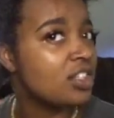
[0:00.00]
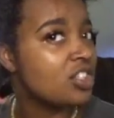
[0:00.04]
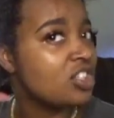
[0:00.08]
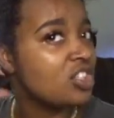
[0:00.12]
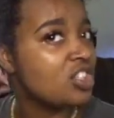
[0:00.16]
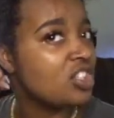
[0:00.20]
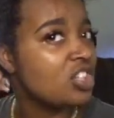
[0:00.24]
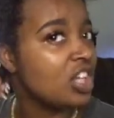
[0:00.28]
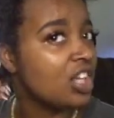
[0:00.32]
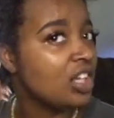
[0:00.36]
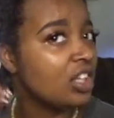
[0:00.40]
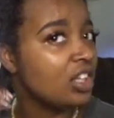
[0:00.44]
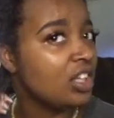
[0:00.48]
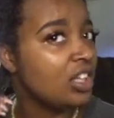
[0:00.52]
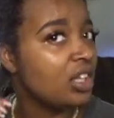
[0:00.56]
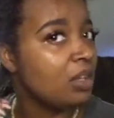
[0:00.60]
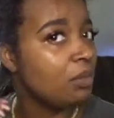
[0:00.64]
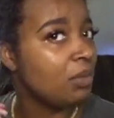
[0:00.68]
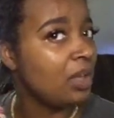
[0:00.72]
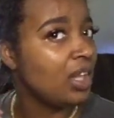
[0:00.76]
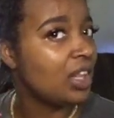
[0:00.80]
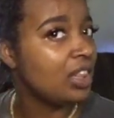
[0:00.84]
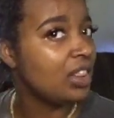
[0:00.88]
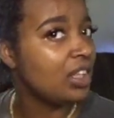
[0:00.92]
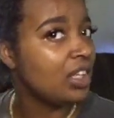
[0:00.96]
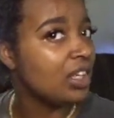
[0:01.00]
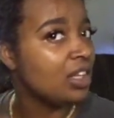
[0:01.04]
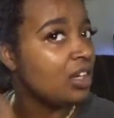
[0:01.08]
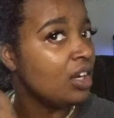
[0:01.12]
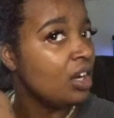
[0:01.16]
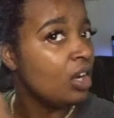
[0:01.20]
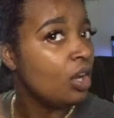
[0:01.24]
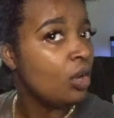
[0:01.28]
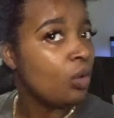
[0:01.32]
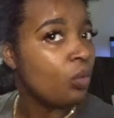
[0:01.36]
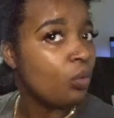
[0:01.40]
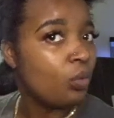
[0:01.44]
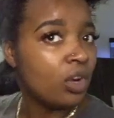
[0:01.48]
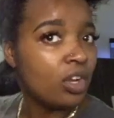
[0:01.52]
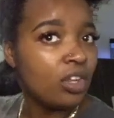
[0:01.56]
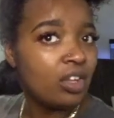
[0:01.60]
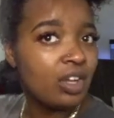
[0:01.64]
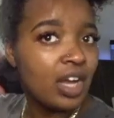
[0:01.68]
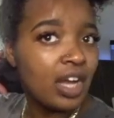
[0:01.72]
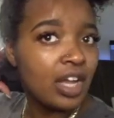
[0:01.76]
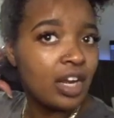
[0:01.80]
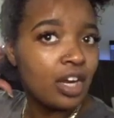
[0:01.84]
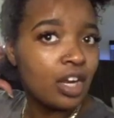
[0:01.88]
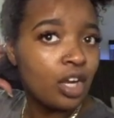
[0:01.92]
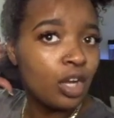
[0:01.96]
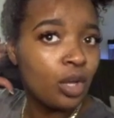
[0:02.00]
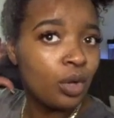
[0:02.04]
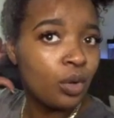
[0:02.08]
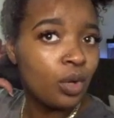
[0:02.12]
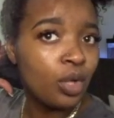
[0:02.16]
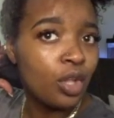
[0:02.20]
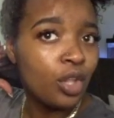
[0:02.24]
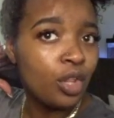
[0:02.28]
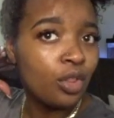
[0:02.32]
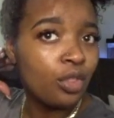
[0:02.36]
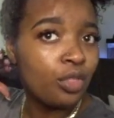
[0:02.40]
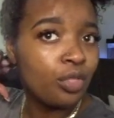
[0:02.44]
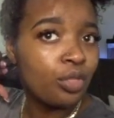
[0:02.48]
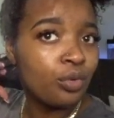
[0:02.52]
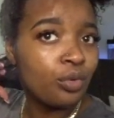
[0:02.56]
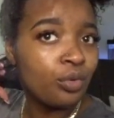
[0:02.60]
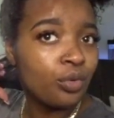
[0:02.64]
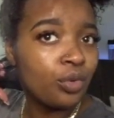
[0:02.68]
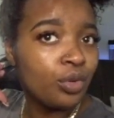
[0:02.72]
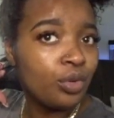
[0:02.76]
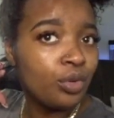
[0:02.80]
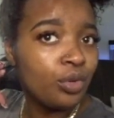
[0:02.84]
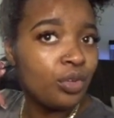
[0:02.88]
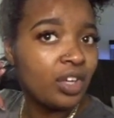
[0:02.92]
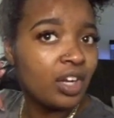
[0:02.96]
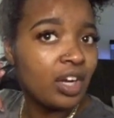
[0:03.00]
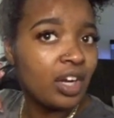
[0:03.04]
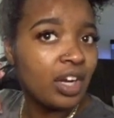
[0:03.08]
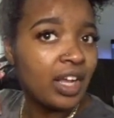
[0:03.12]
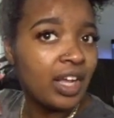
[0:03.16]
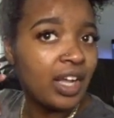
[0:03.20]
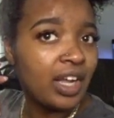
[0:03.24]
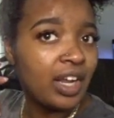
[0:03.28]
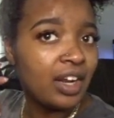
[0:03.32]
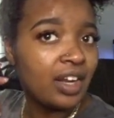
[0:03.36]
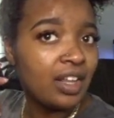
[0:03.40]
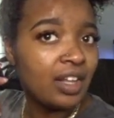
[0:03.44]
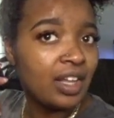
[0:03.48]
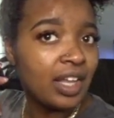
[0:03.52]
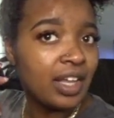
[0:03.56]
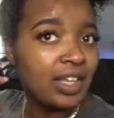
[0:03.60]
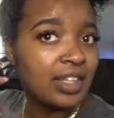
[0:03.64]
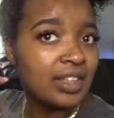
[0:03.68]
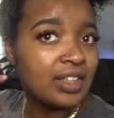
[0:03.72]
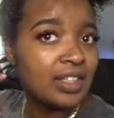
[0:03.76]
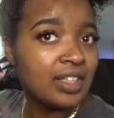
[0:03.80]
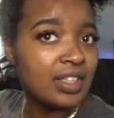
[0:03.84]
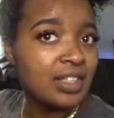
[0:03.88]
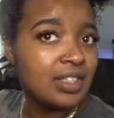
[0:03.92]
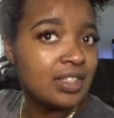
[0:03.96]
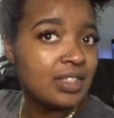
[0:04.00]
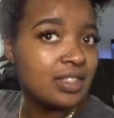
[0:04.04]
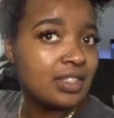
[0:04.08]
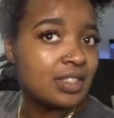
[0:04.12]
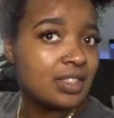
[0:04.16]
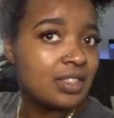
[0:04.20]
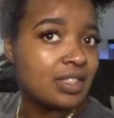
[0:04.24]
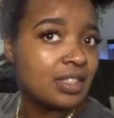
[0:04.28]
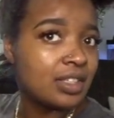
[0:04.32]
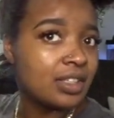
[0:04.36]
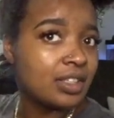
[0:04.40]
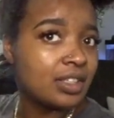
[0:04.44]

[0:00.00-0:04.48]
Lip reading: shingling method, where you kind of go through your hair like this.